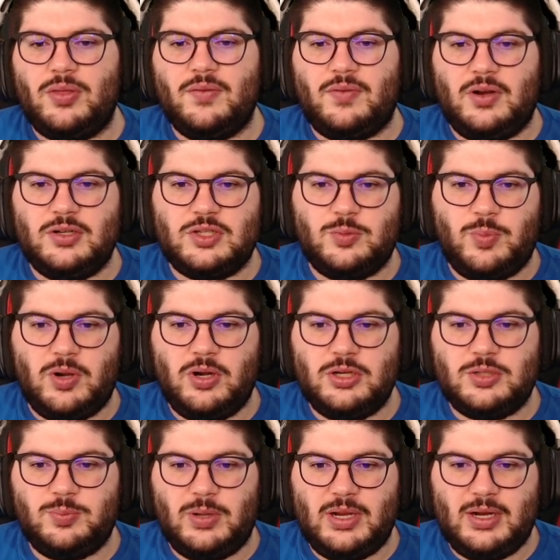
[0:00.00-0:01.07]
of our
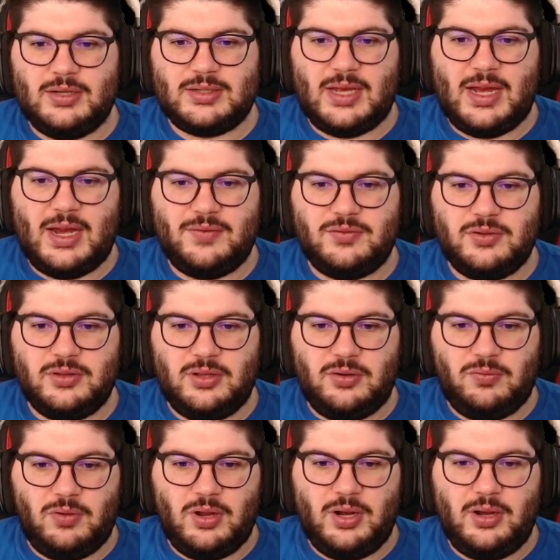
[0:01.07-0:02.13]
Spurs players after their
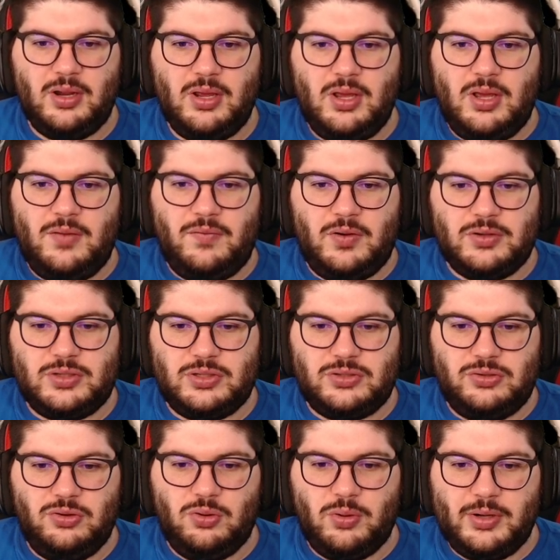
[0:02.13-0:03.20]
run versus
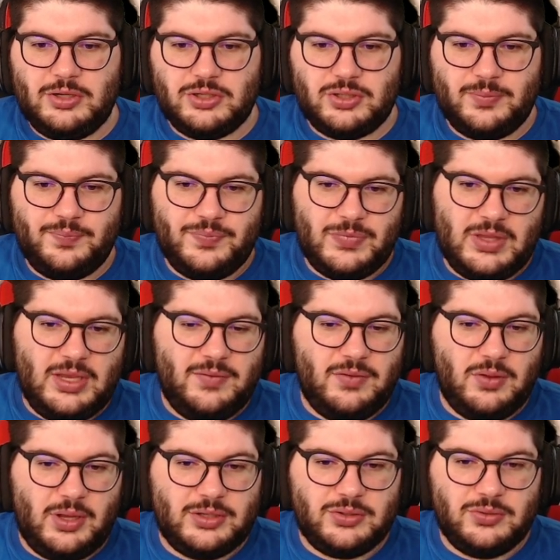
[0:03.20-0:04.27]
Norwich, even
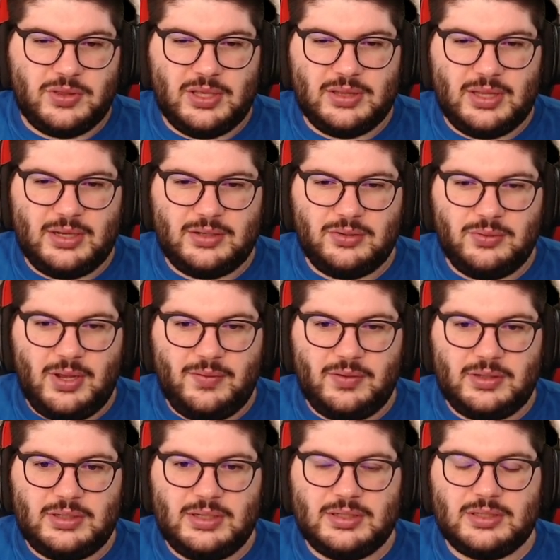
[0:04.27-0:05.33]
though I do think they do have a
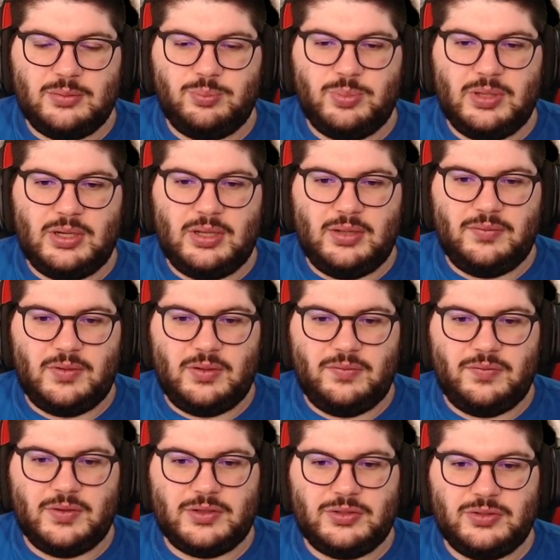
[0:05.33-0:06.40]
decent bit of
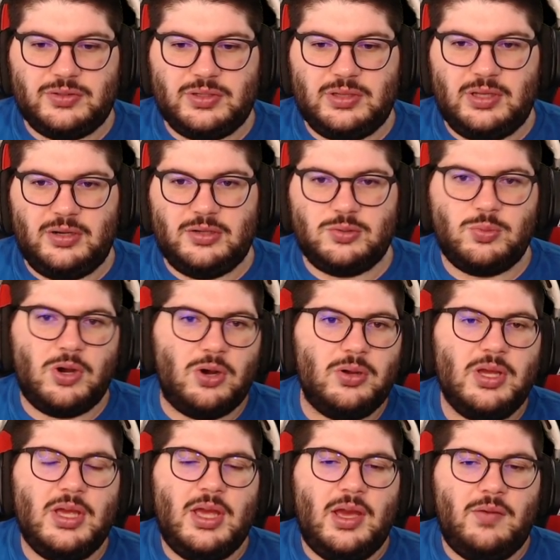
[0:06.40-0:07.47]
fixtures in there as well,
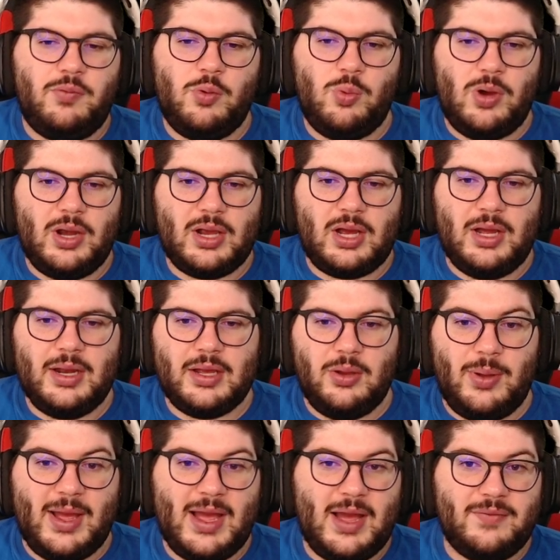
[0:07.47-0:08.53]
if we want to kind of go
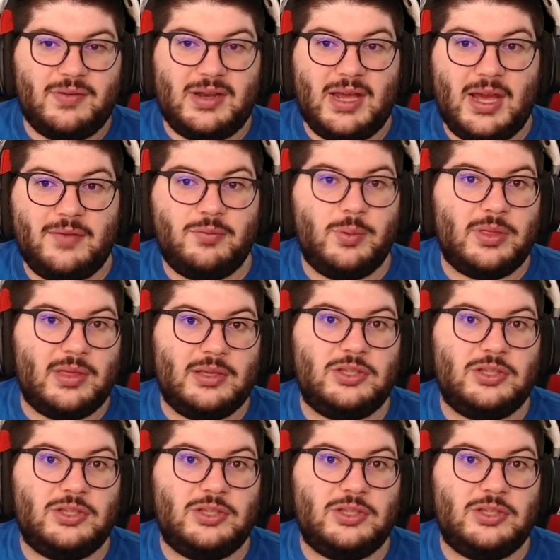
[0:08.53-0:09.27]
half and half and we think